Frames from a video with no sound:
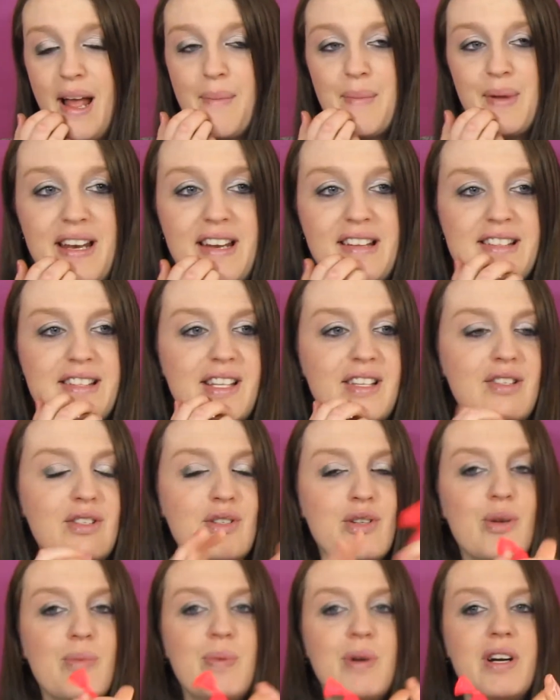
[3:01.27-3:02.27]
I it's a
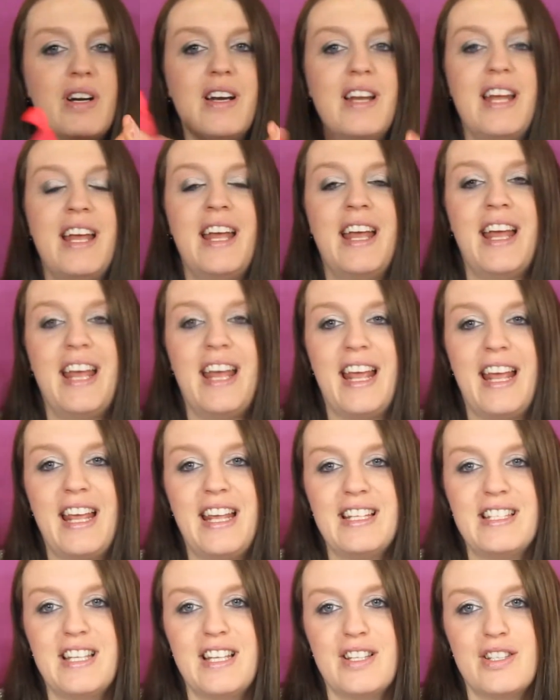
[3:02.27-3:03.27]
super
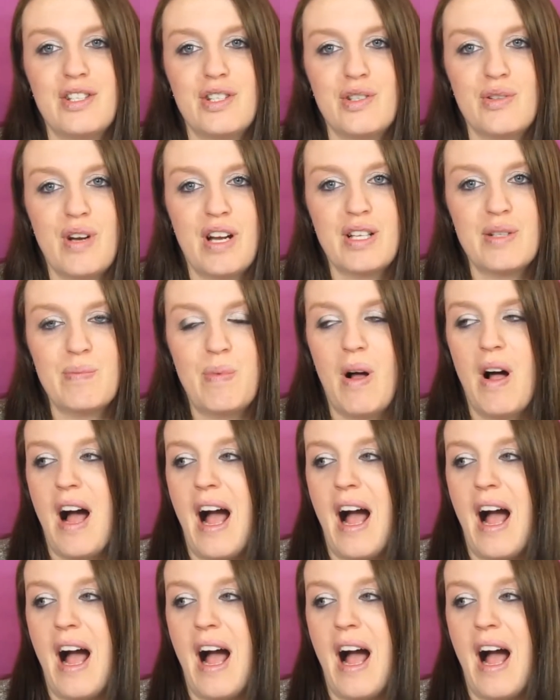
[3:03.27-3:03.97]
easy stress ball.